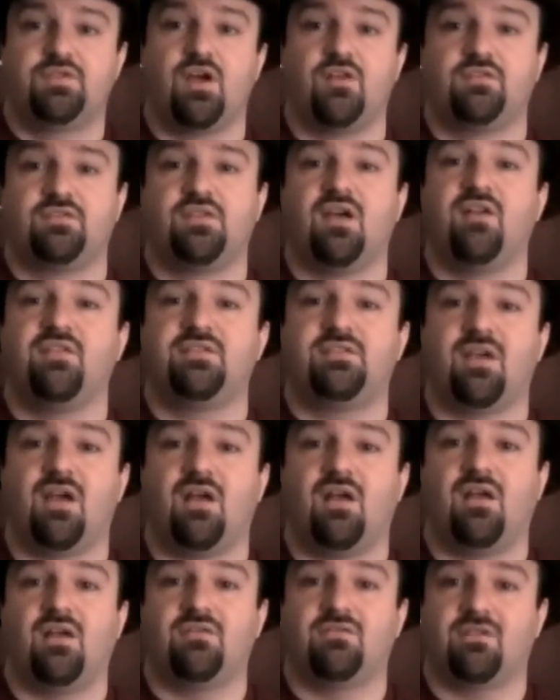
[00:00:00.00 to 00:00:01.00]
dun dun
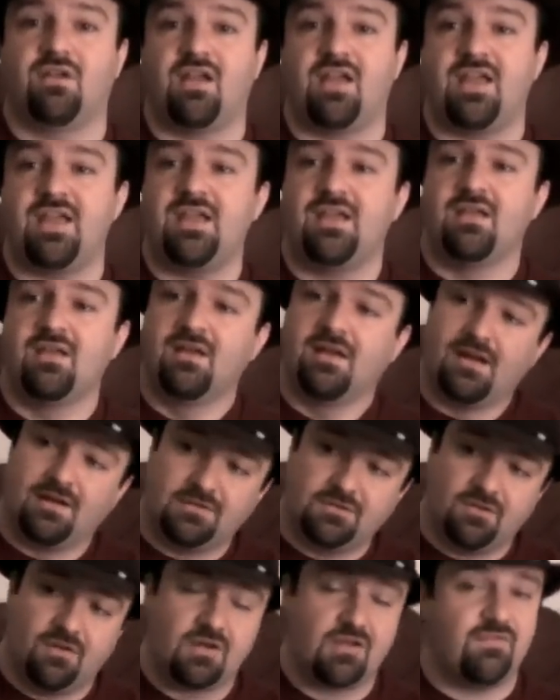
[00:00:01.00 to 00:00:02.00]
dun, right? How
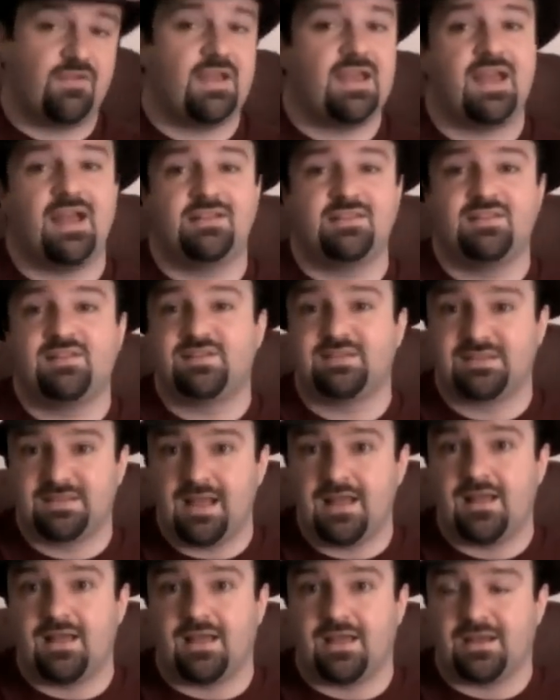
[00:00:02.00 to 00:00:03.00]
long have I had this
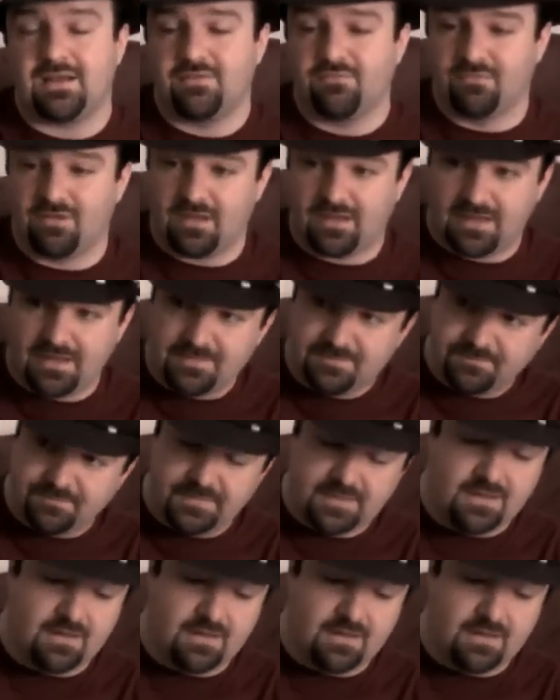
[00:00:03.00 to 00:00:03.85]
Stein, right?